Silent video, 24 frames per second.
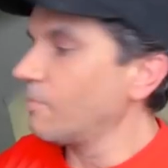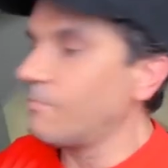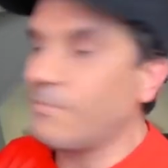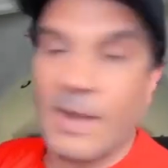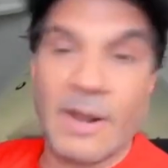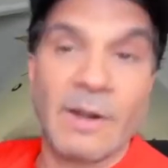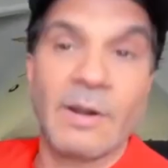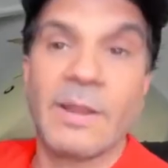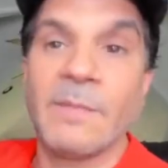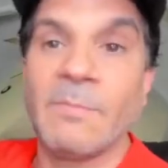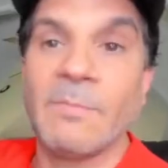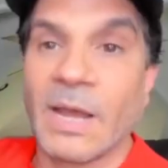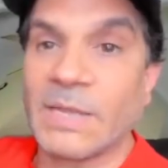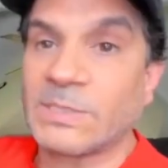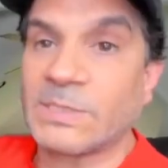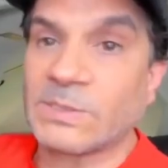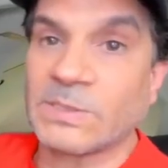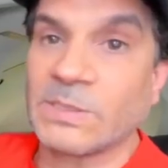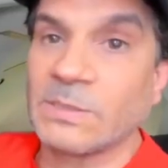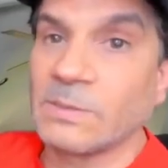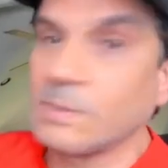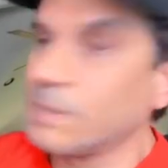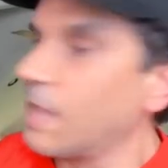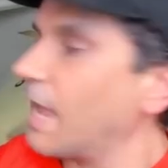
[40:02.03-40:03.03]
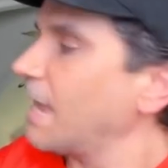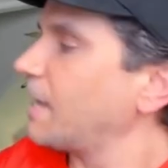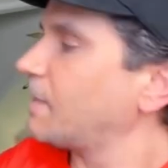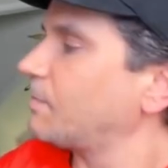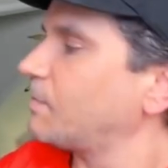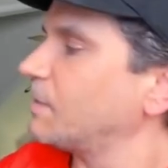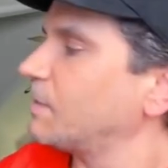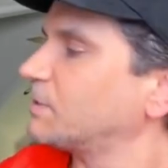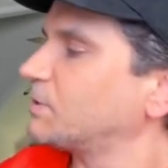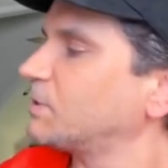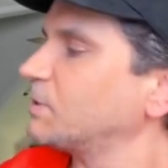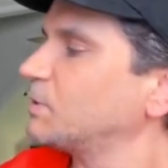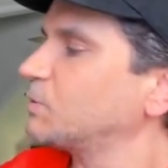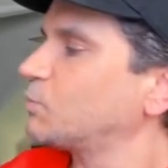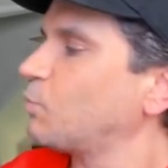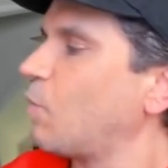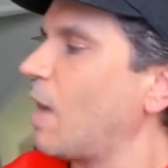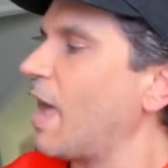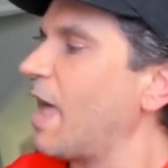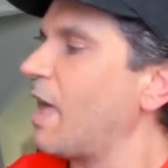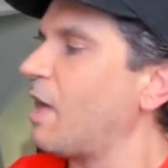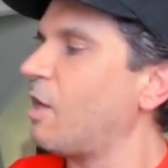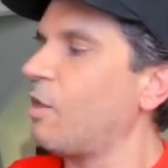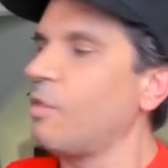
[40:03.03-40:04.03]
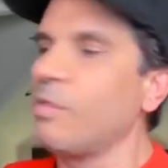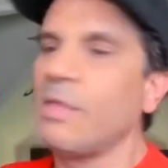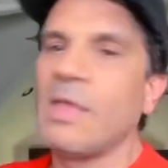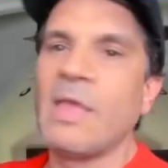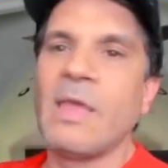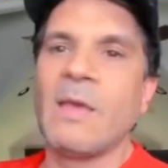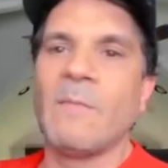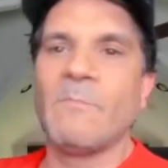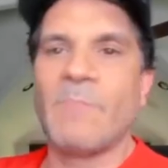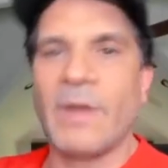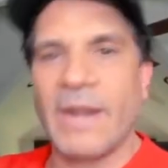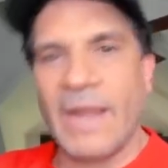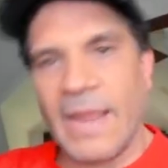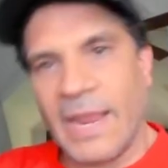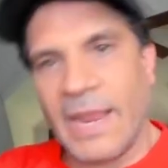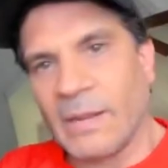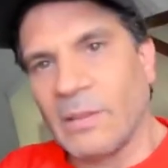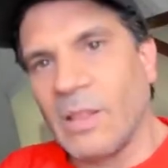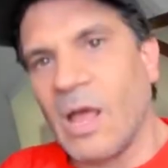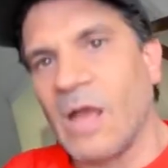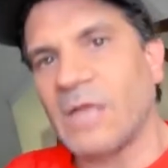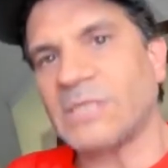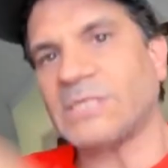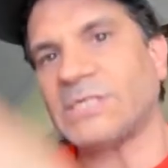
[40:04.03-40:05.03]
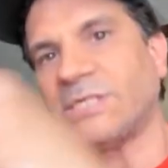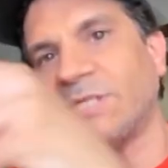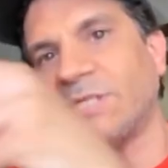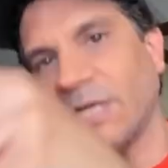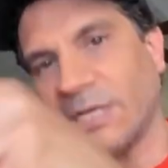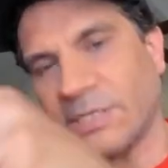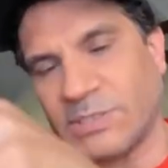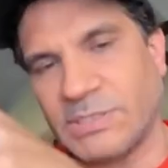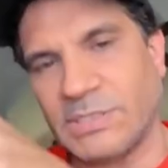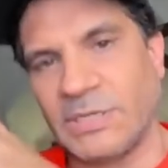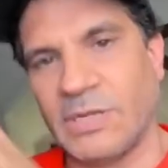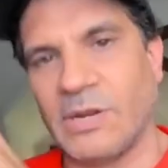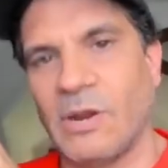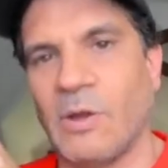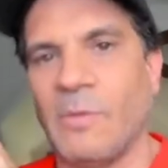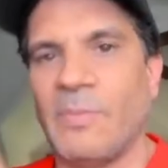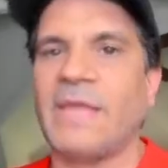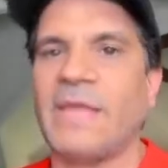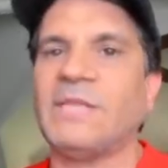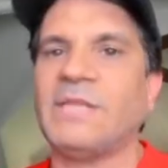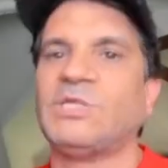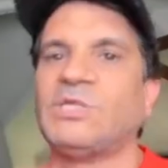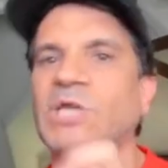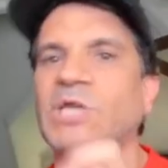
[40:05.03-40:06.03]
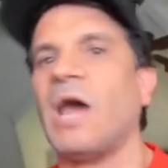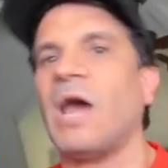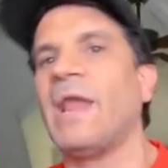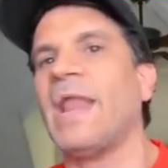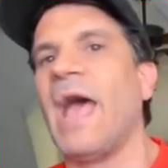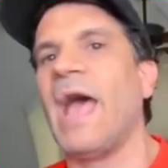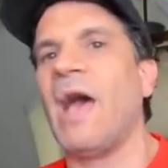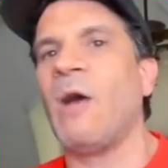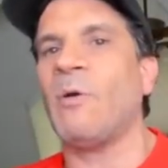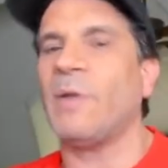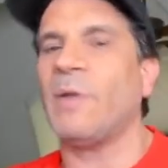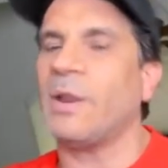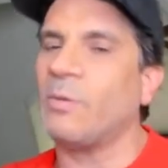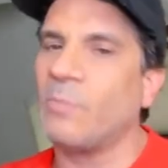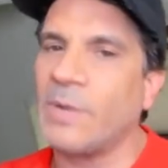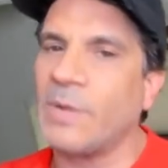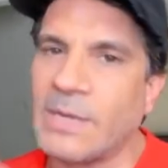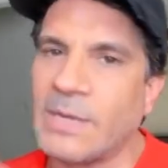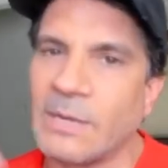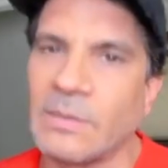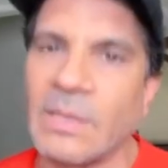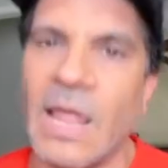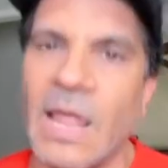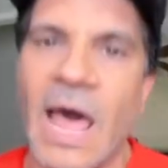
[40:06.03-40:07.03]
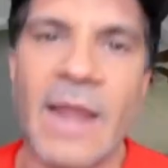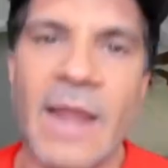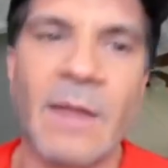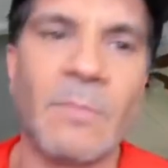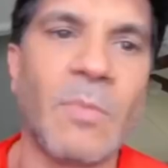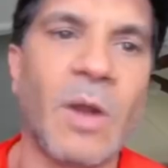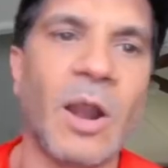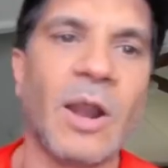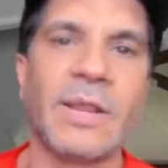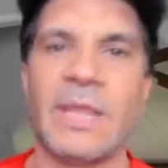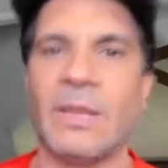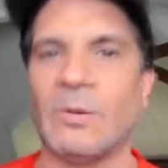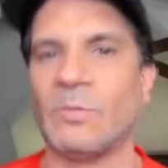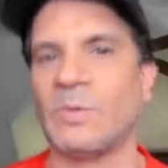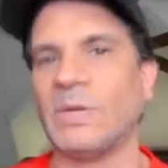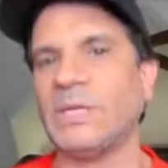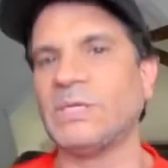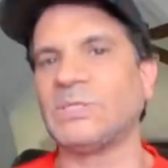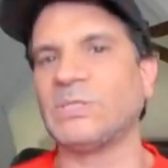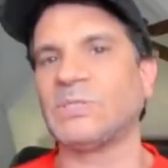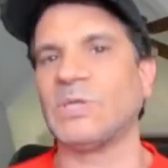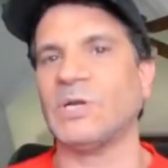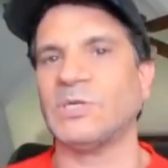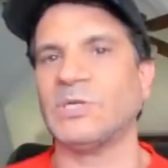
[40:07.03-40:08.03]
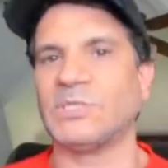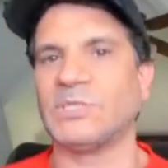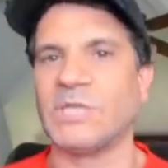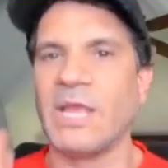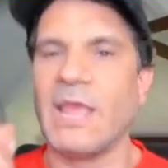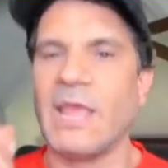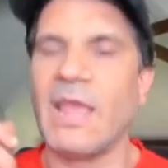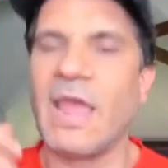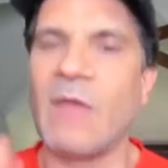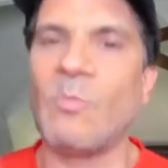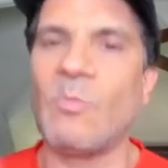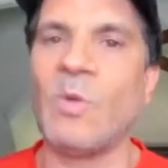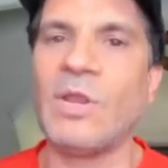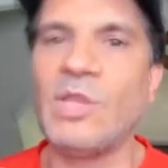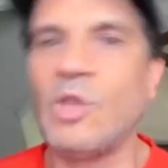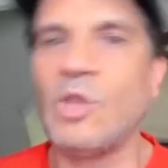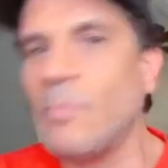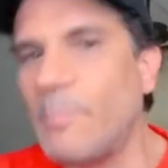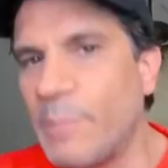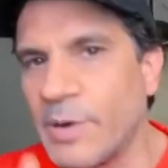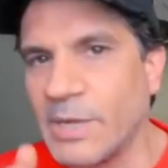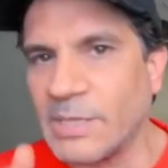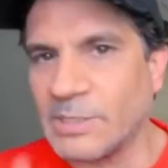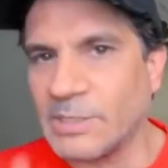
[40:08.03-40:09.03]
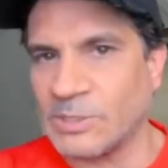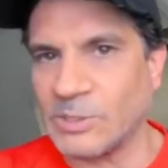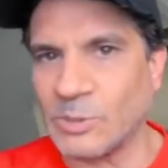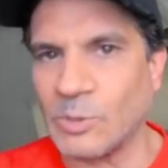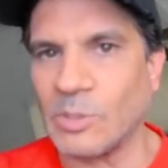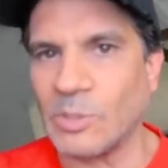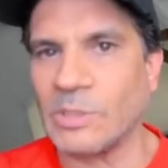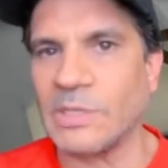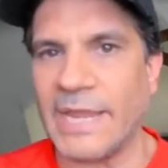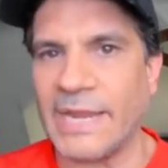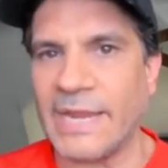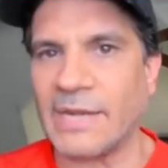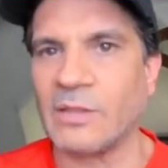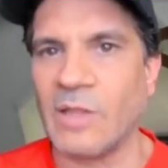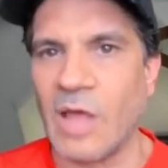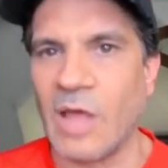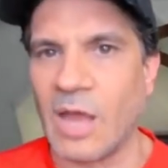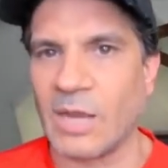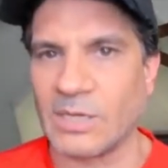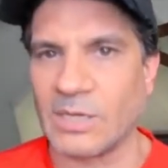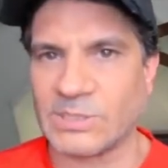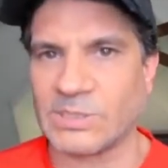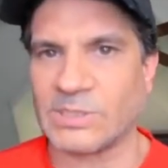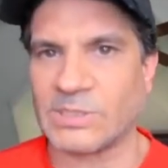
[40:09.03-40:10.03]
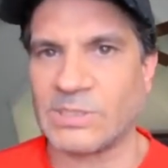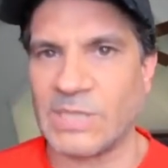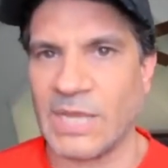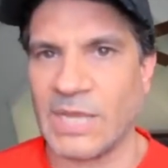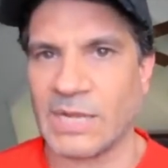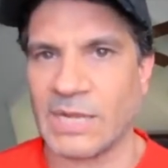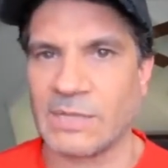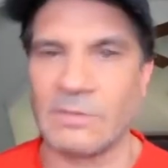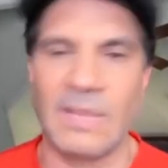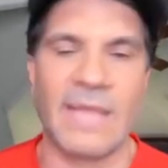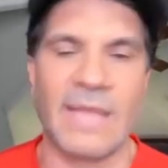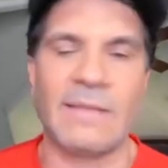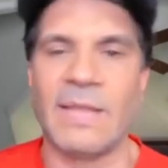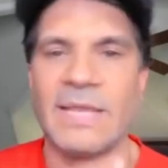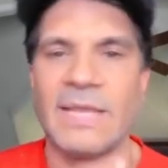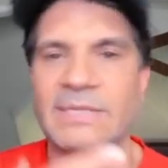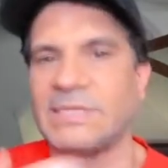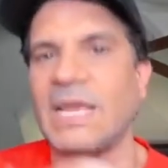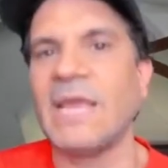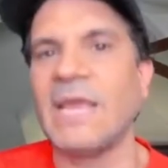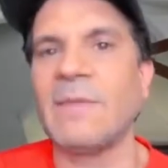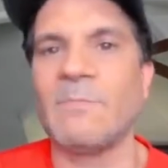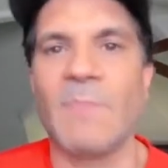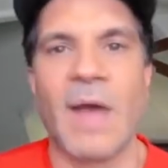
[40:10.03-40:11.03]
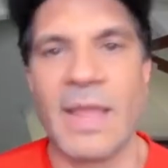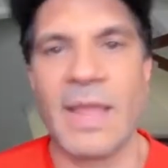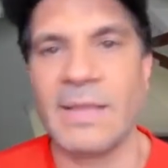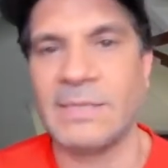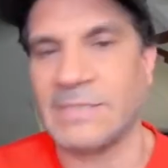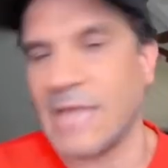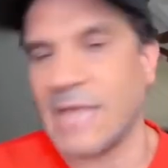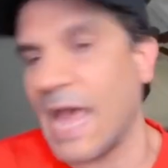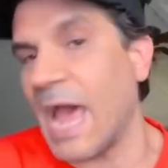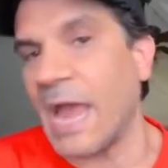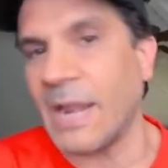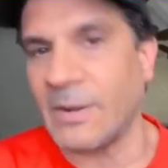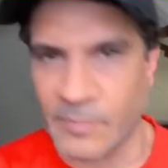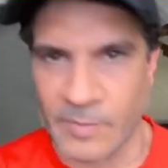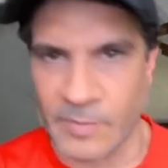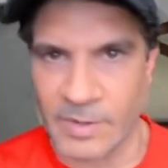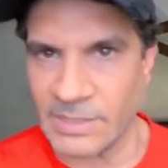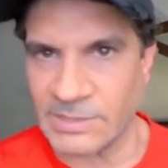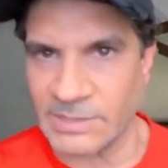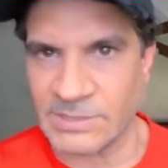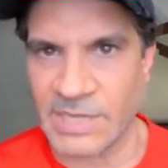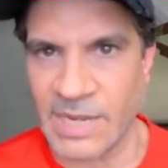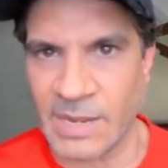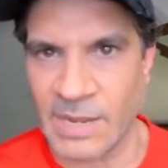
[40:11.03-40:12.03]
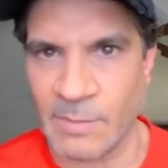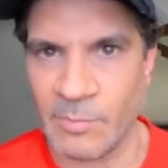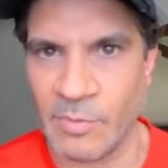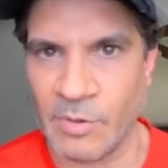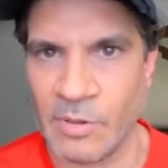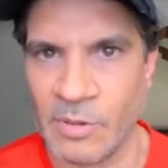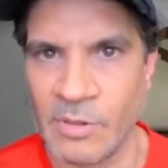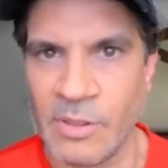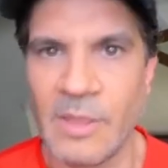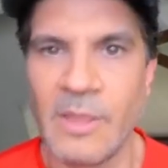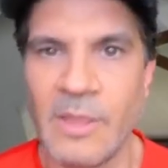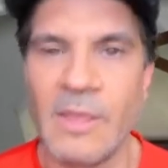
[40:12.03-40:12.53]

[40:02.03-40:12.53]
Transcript: very much like this as well, but analog sticks, they jut out. And we did a lot of market research. And when you put dual analog stick, like take my dad, for example,